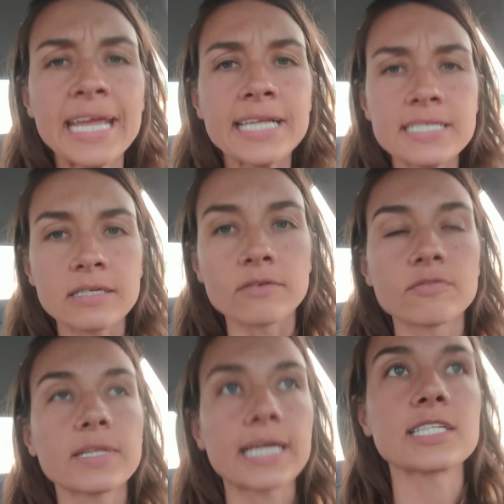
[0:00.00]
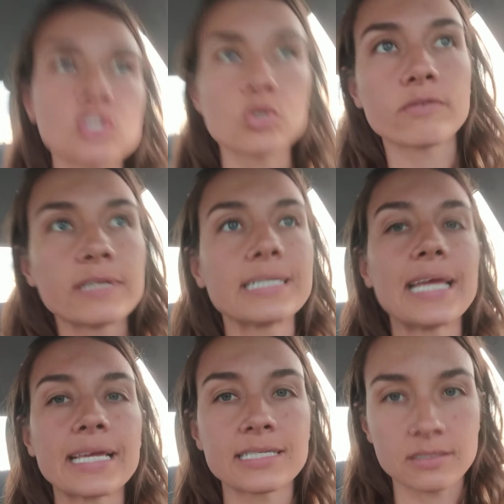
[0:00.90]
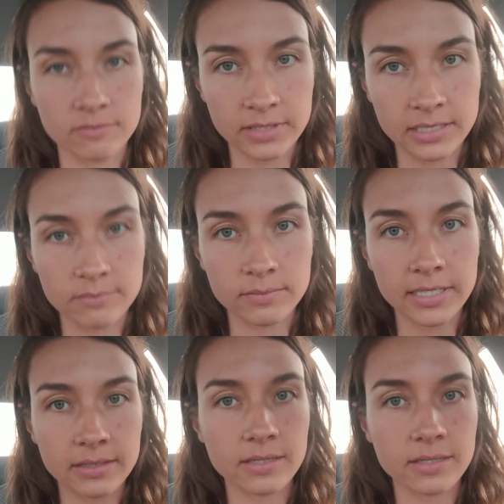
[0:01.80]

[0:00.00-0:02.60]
negative, like it's driven negatively. Like